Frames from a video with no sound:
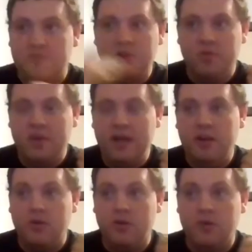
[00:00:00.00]
it's
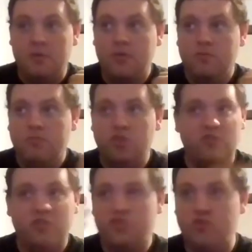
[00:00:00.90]
Blu-ray or
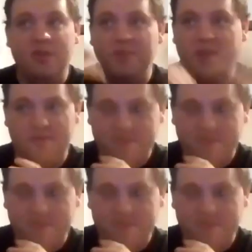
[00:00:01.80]
just streaming.